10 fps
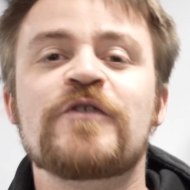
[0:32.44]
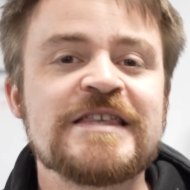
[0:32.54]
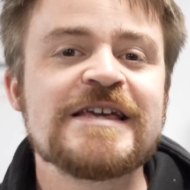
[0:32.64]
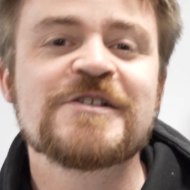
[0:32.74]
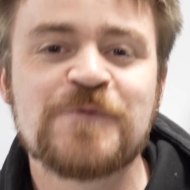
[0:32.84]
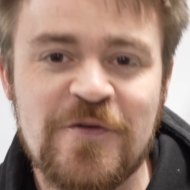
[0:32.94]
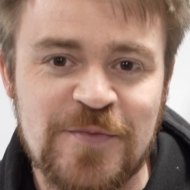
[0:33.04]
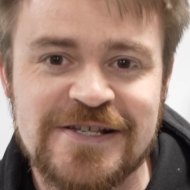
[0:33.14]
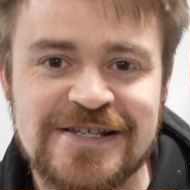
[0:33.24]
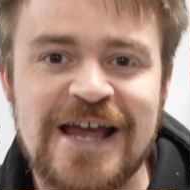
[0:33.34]
years we've
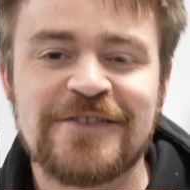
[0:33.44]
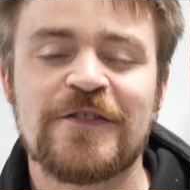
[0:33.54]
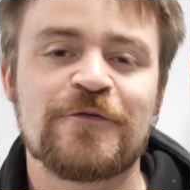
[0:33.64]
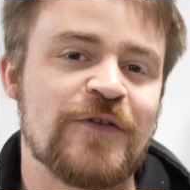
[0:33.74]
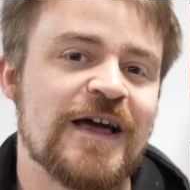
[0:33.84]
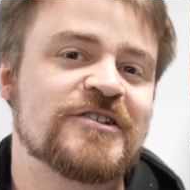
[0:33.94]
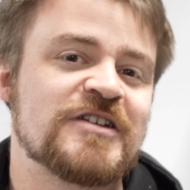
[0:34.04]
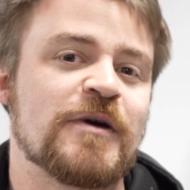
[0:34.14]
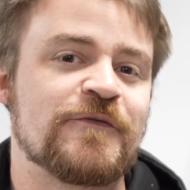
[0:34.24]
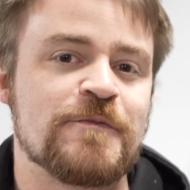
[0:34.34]
been saying that the
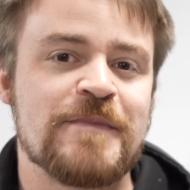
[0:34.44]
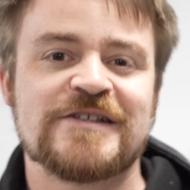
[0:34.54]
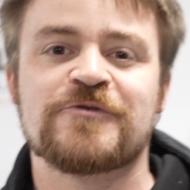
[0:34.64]
flagship of the Meta